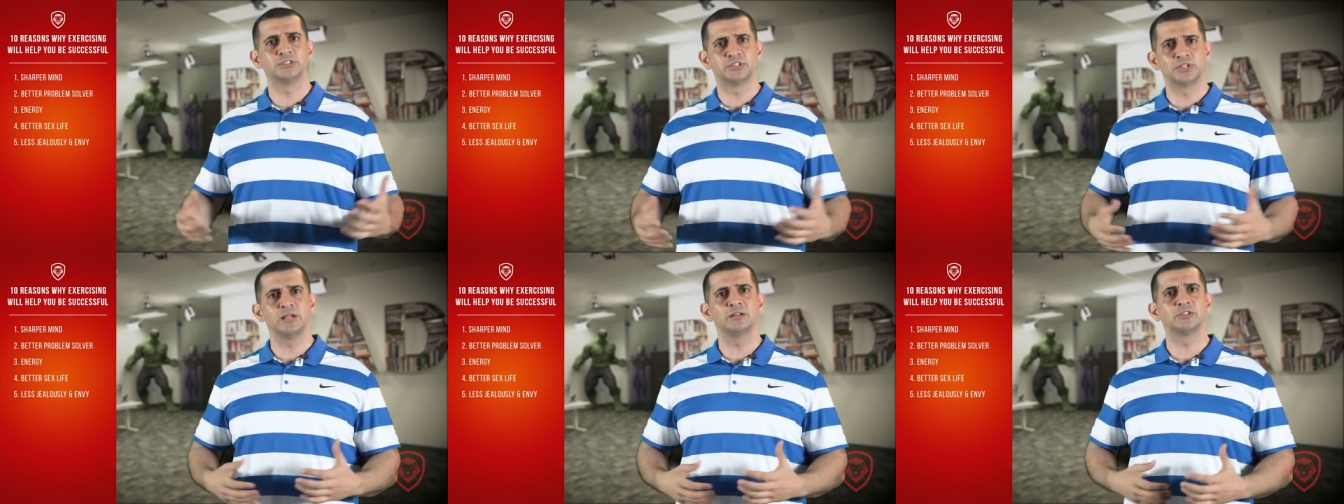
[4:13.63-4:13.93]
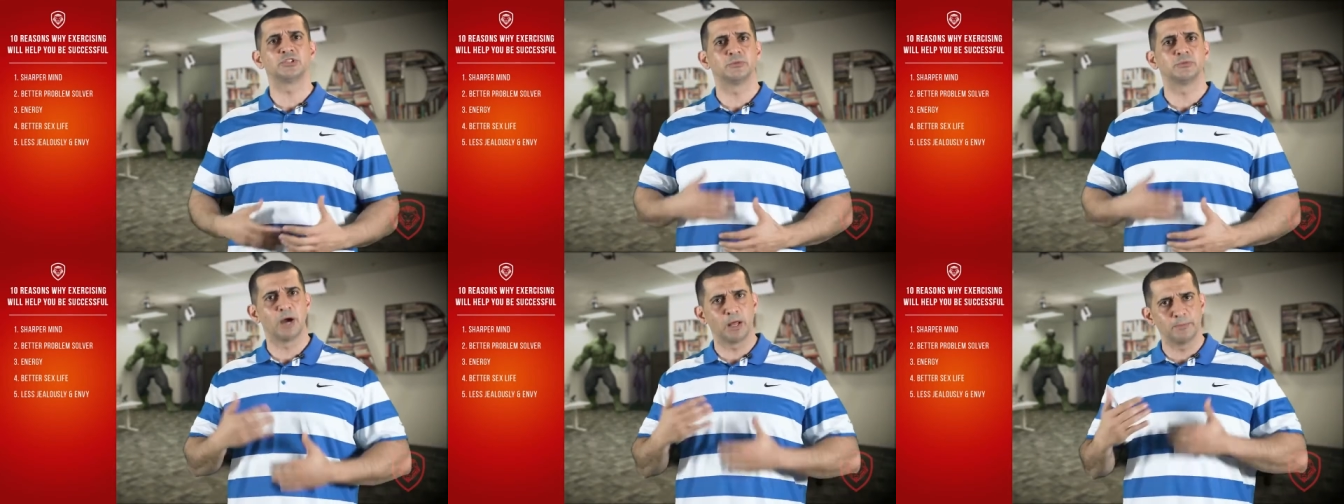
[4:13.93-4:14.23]

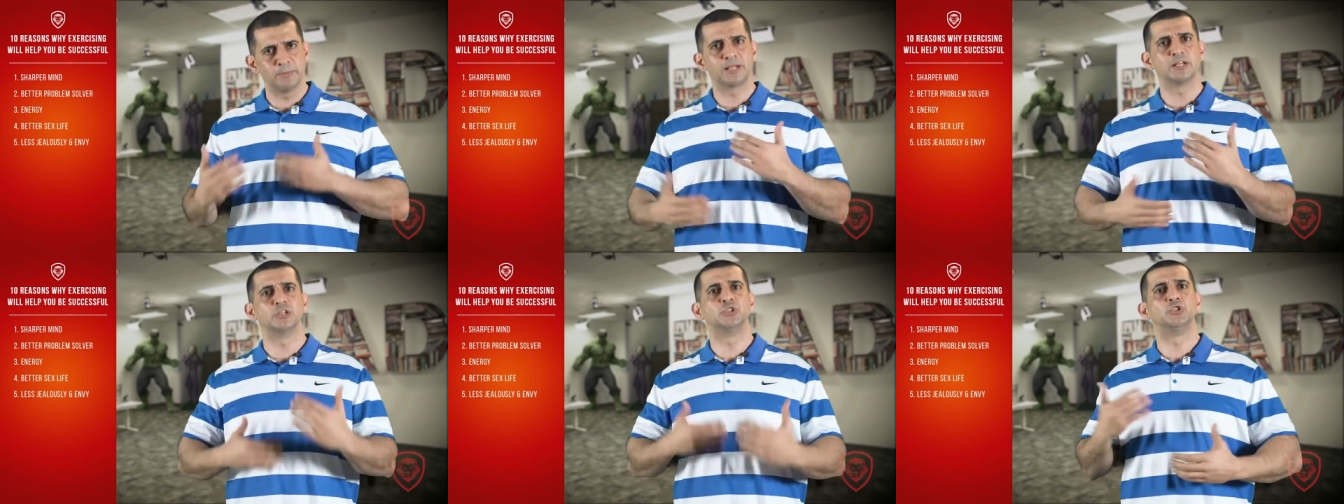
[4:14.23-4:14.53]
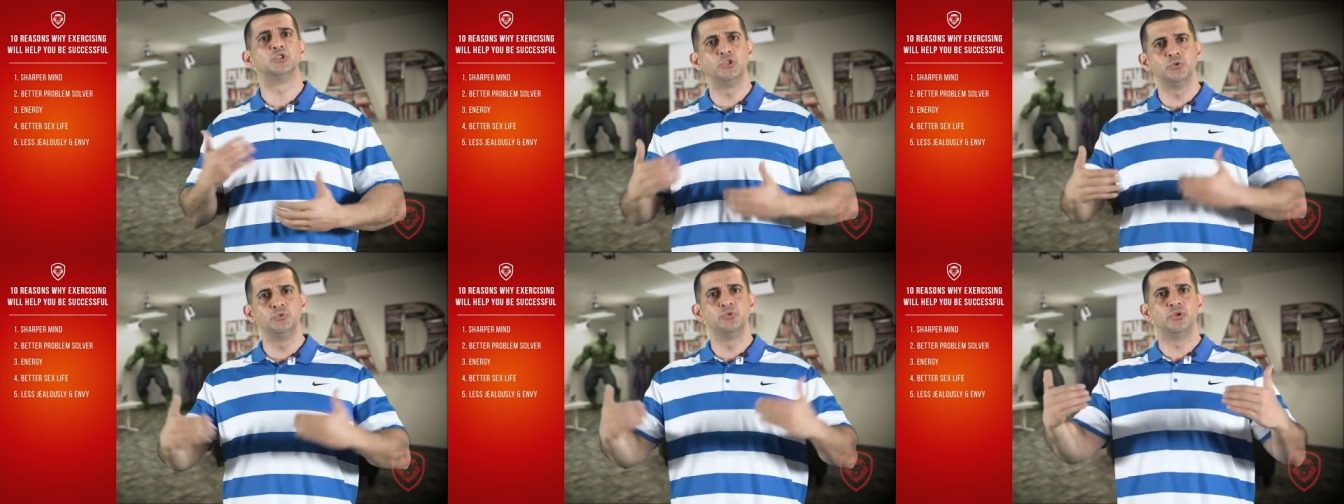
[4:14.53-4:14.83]
jealous about
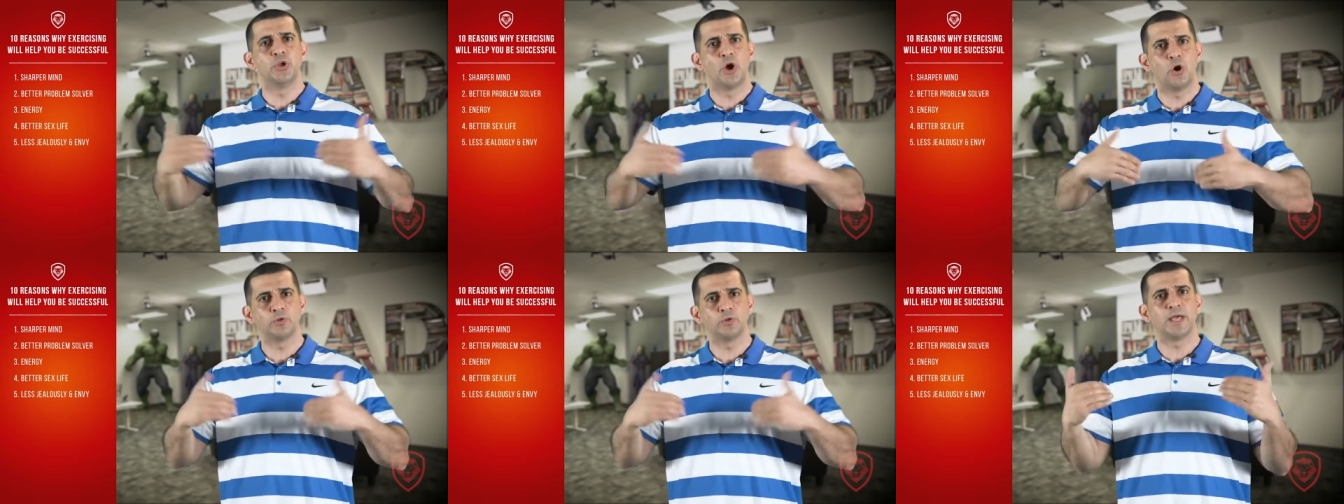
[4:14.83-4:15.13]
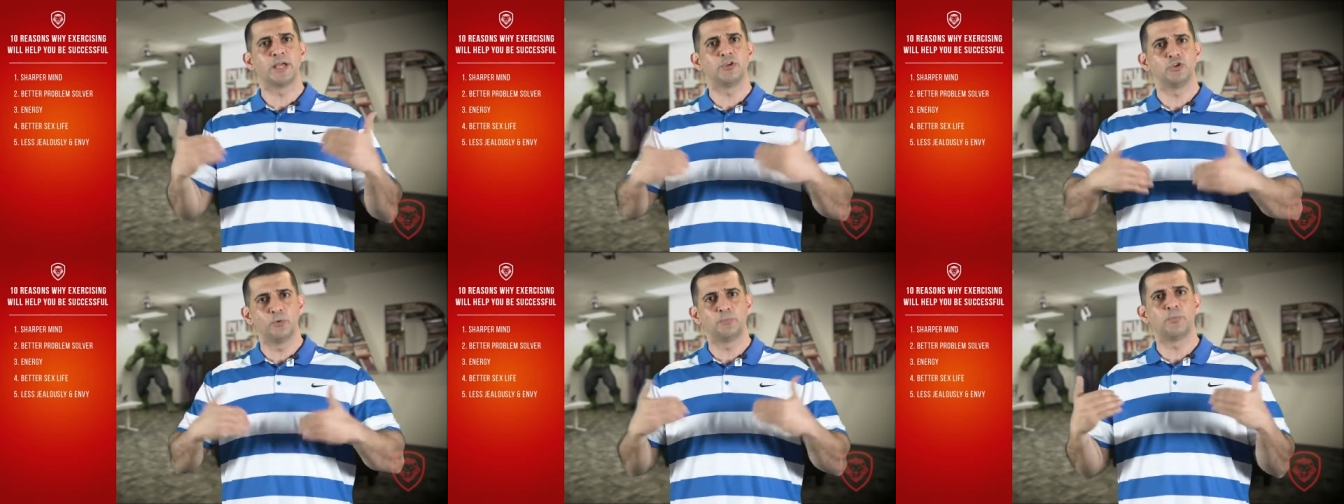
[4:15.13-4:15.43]
because you know
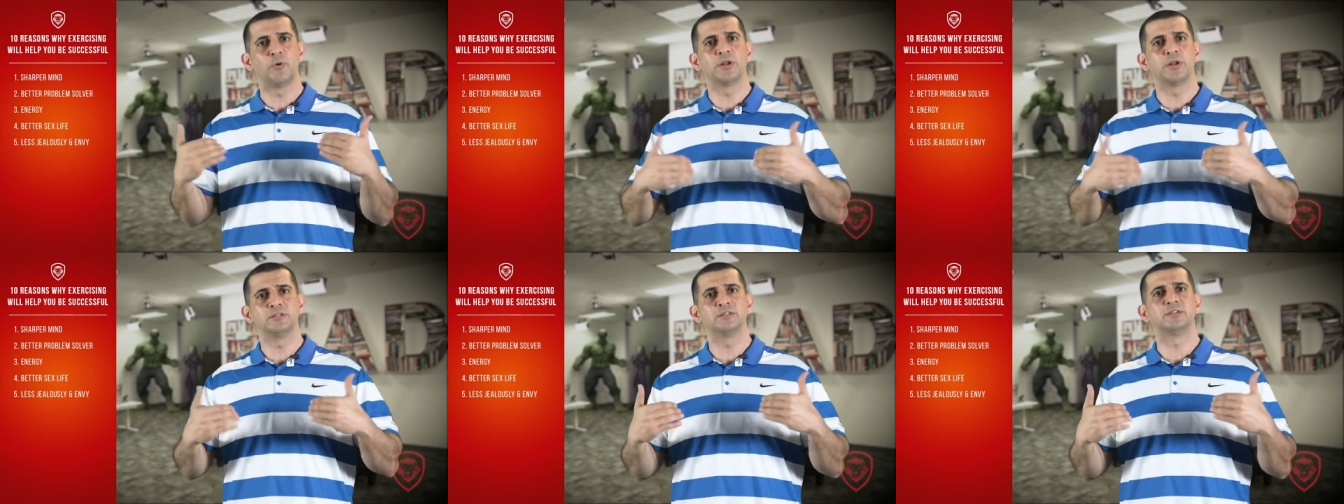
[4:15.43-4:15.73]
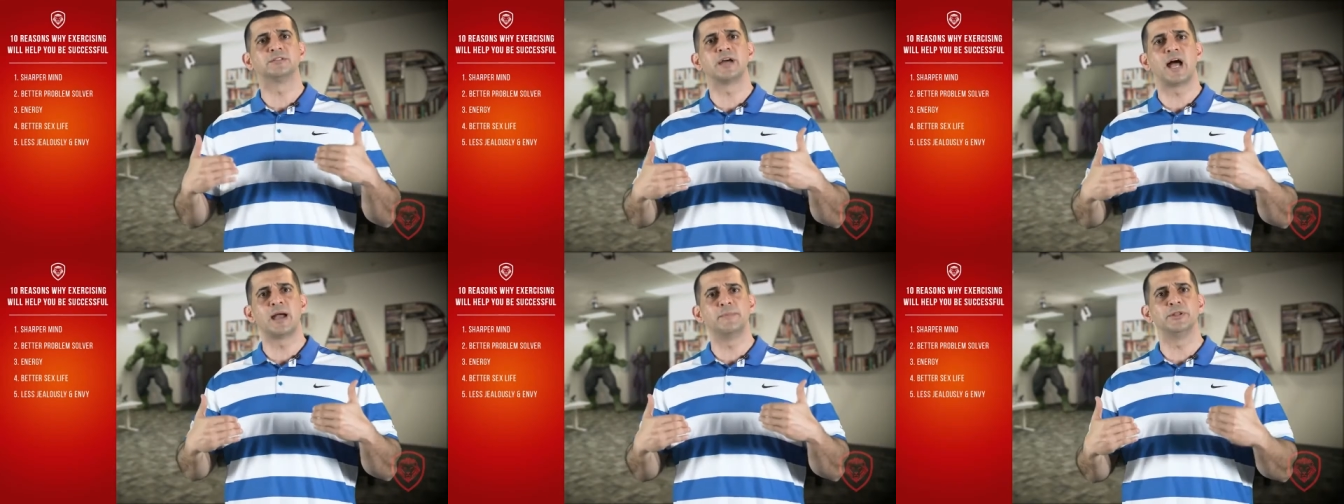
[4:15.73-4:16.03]
that you're putting
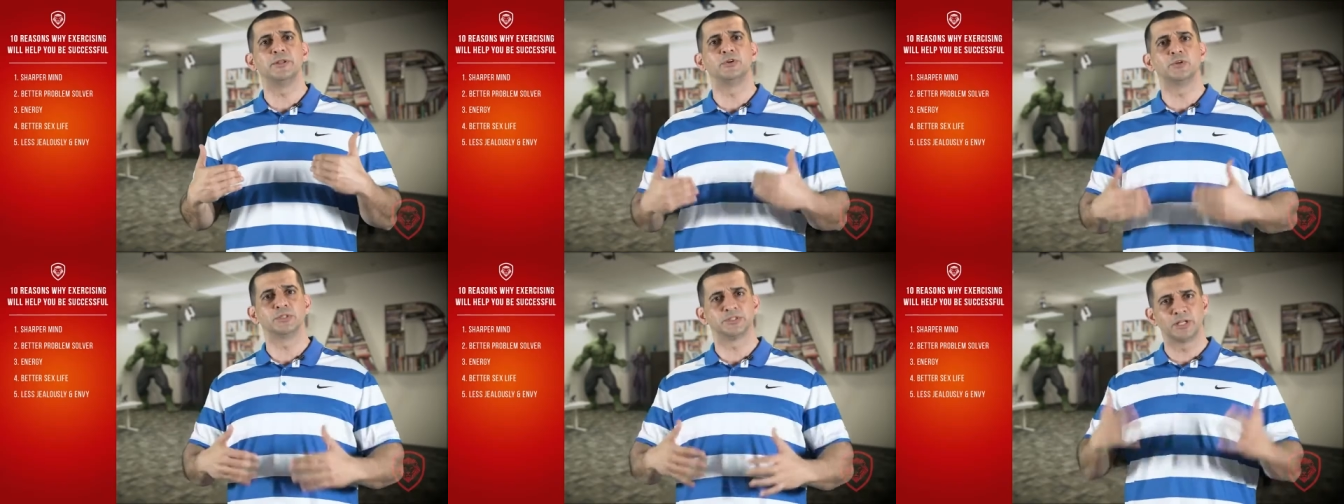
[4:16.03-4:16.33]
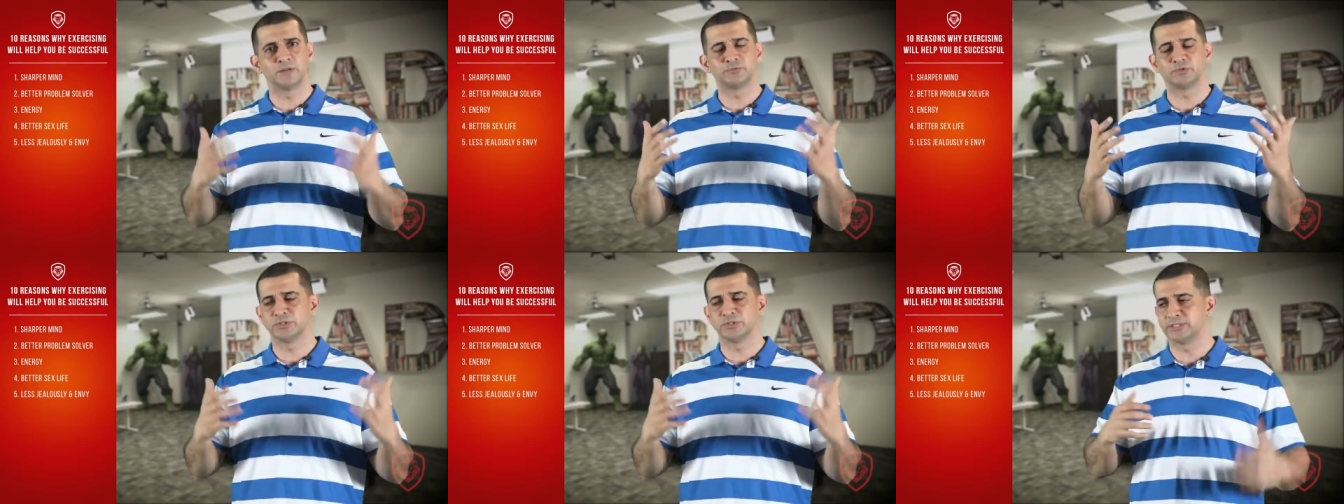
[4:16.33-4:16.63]
the time into
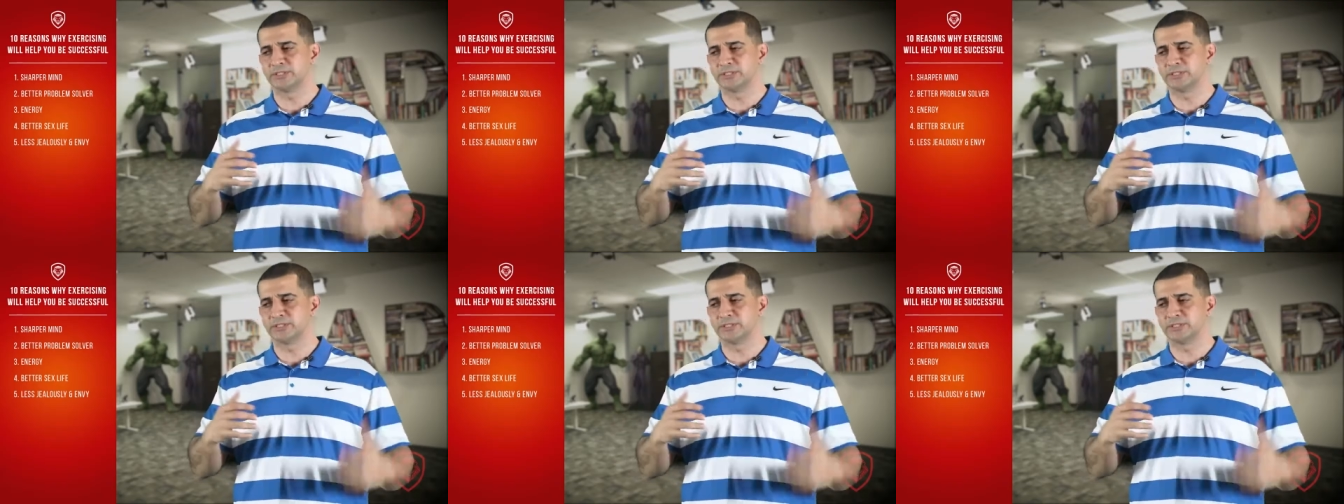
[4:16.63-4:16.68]
yourself